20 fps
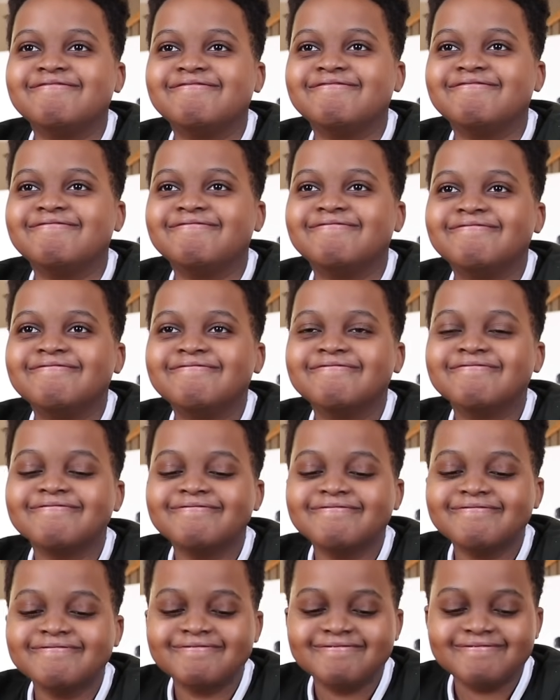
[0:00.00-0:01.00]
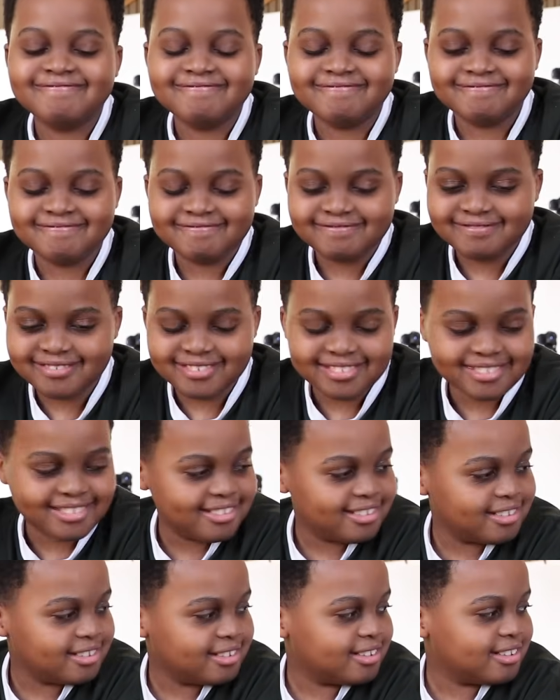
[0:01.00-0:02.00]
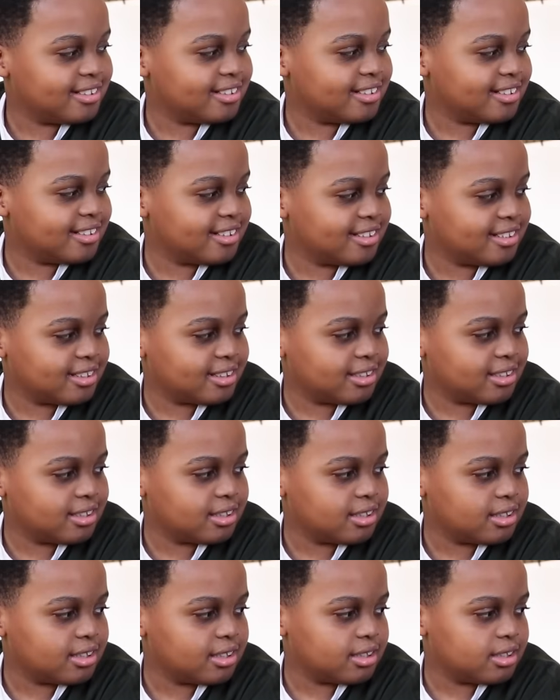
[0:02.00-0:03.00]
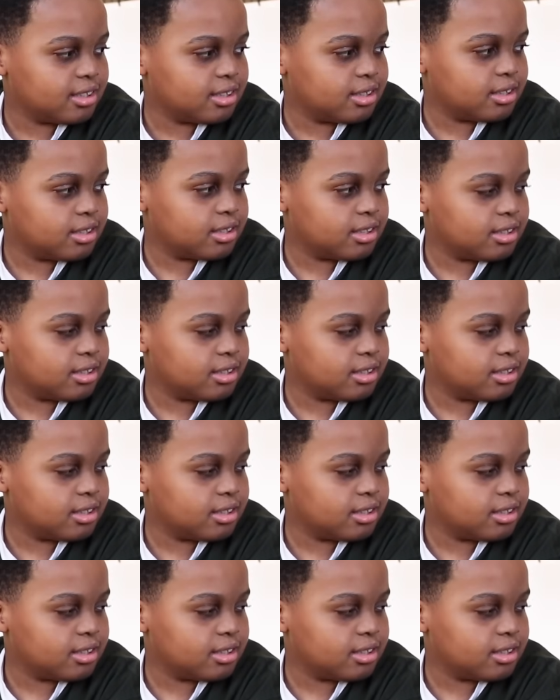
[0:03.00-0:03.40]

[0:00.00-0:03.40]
This person isn't speaking.